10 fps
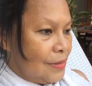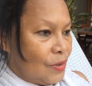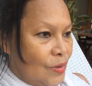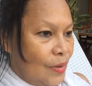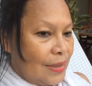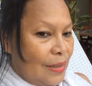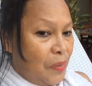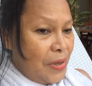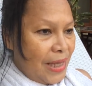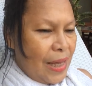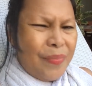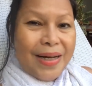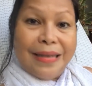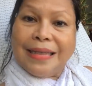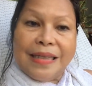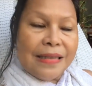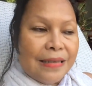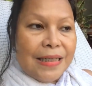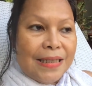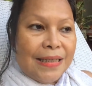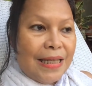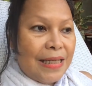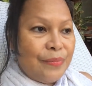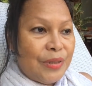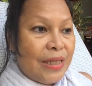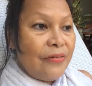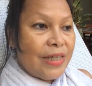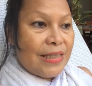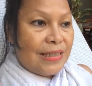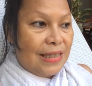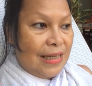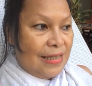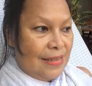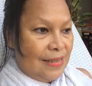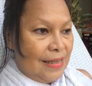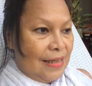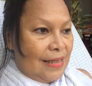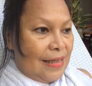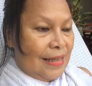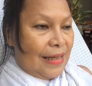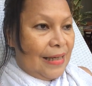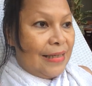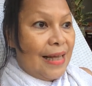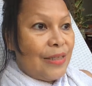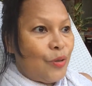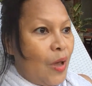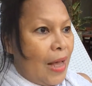So I said, okay, but I didn't take him seriously. And then so